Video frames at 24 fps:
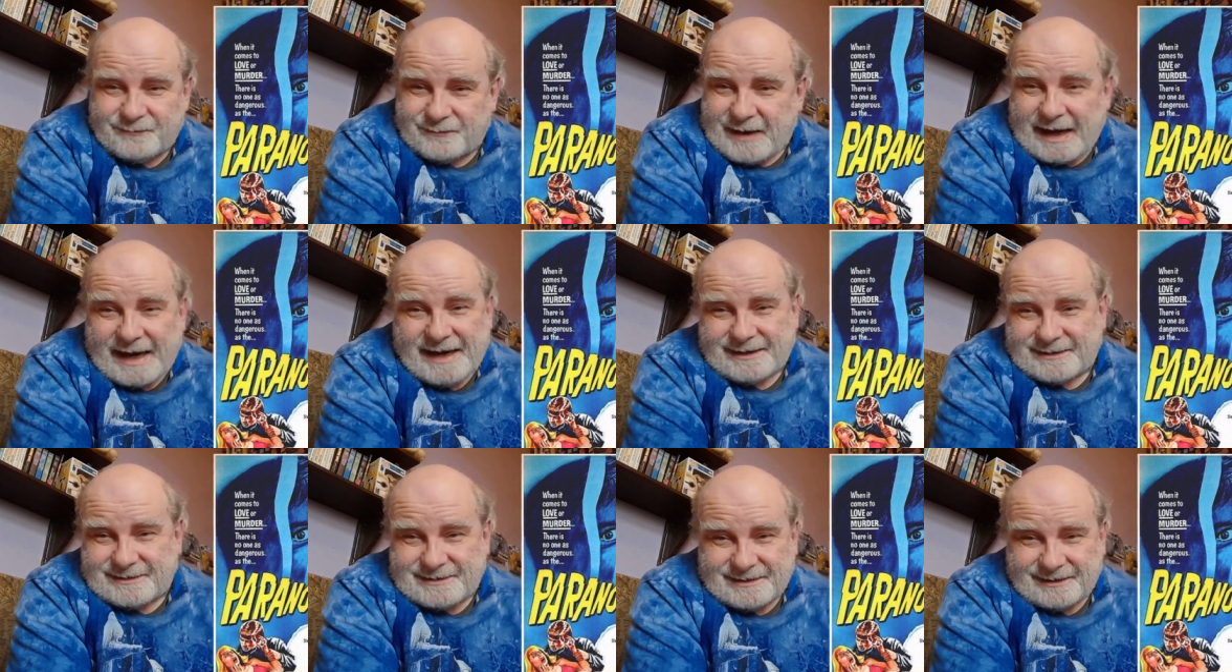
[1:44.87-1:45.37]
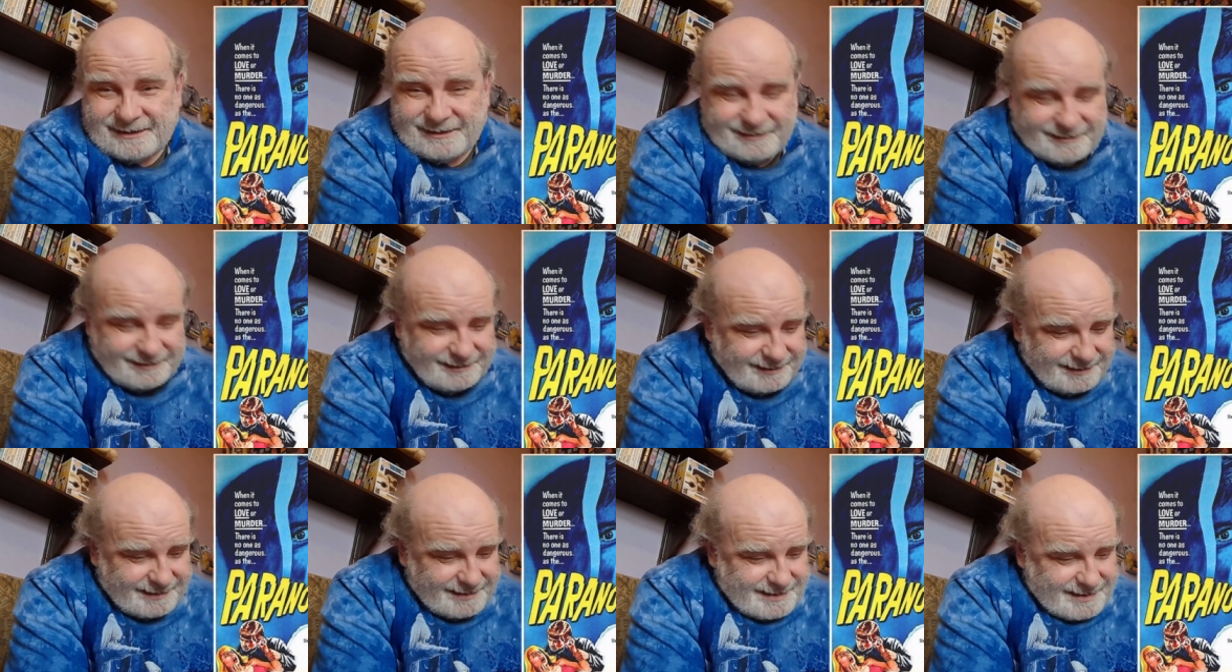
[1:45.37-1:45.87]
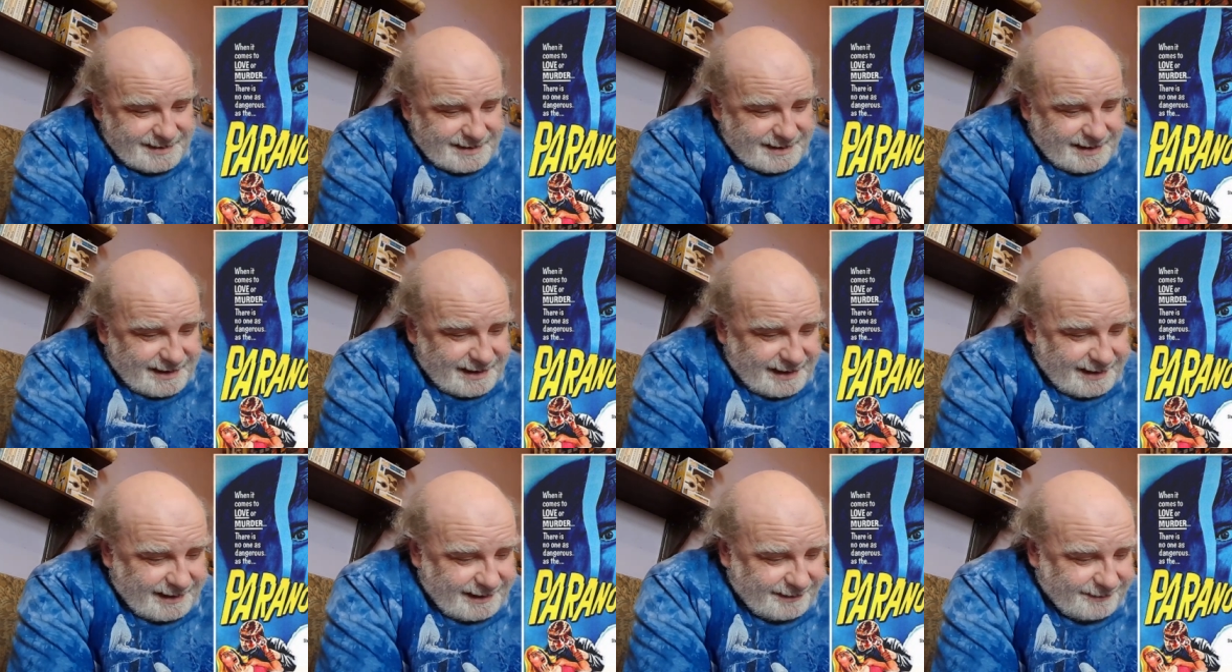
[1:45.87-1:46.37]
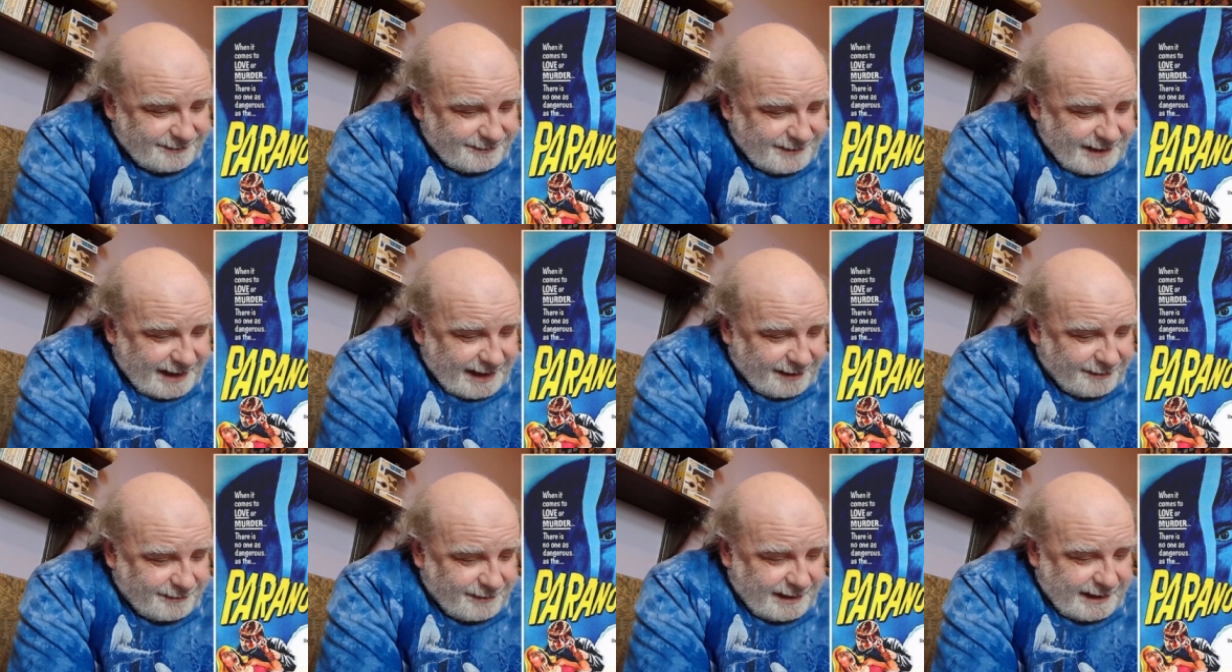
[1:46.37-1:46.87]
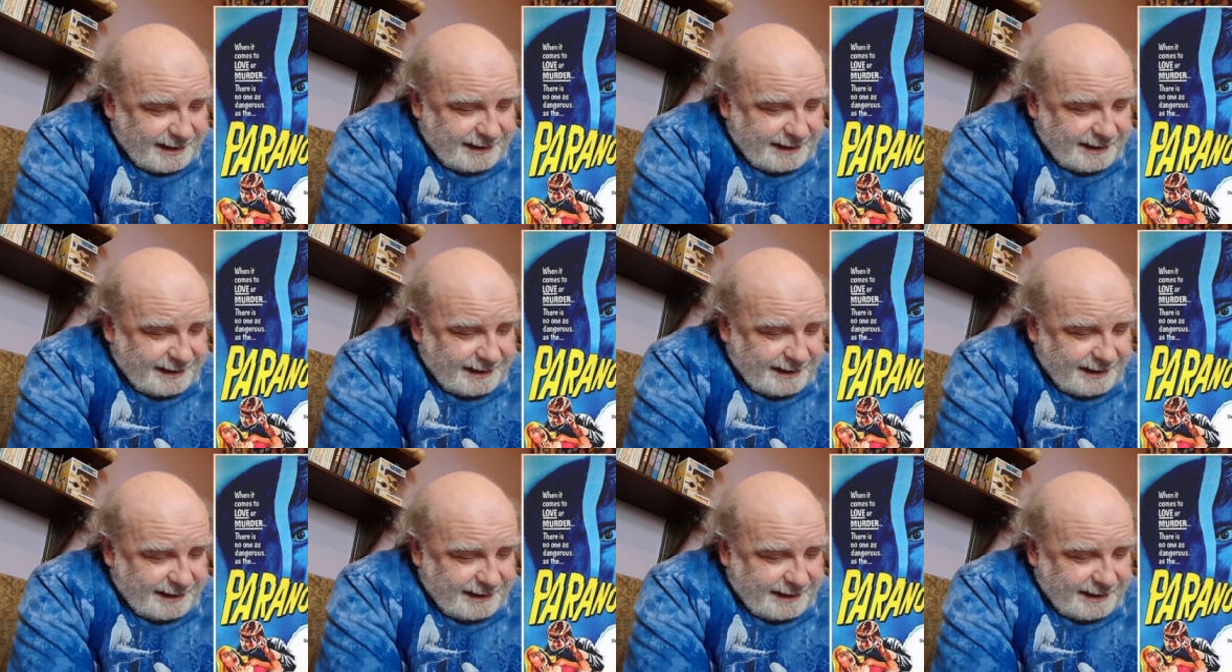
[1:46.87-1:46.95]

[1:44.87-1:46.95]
Excellent. Now,